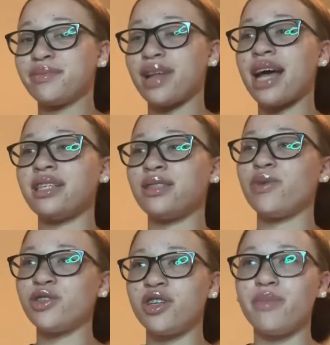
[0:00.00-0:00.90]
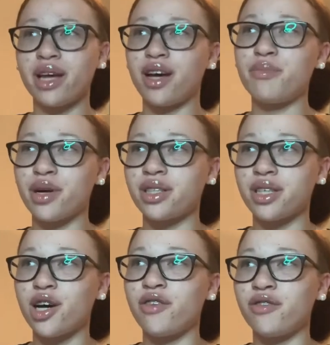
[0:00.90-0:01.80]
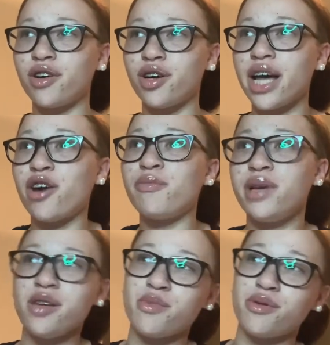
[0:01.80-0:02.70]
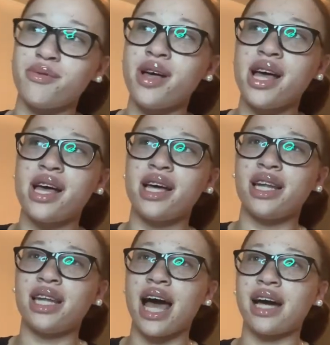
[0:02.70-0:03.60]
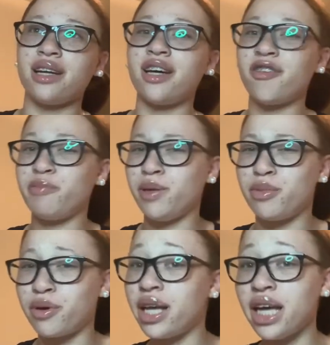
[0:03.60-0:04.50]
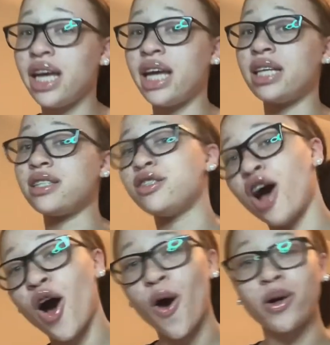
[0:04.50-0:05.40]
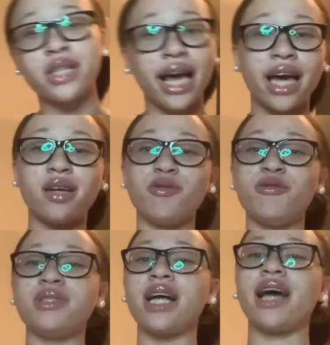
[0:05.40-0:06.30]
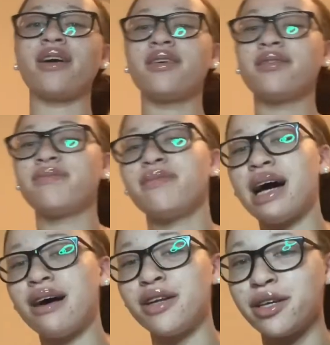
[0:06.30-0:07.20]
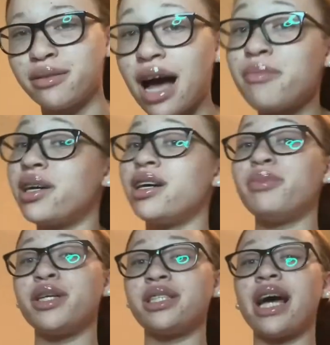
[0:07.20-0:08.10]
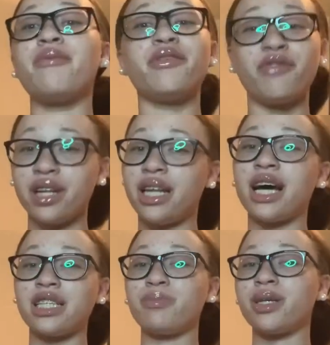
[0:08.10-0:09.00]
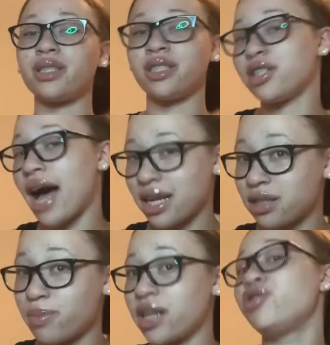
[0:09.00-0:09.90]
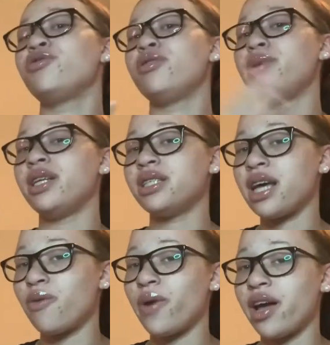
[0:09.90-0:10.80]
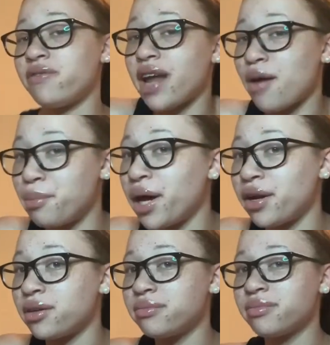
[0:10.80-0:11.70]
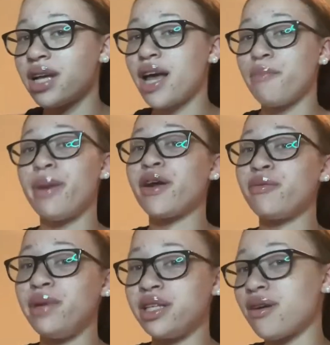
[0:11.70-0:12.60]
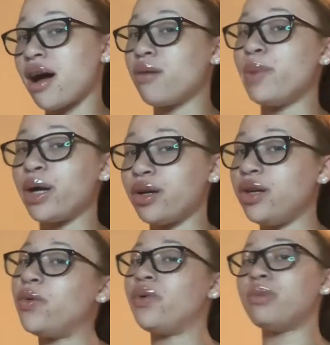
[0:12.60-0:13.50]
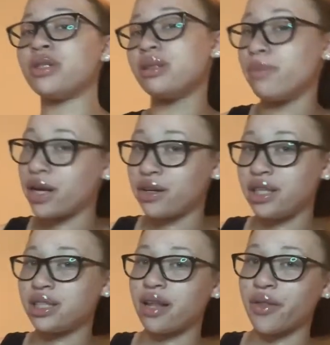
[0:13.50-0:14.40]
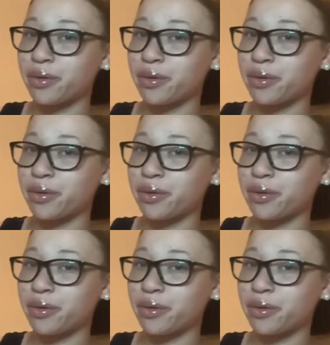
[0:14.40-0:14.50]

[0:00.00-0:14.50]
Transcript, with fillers: I just want you to be a good person overall. Help people, like love people, kids, dogs, animals. Like I don't know. I'm a good person. I'm a really nice person. So I expect you to be the same way, if not better. Better me, so I could better you. We supposed to better each other.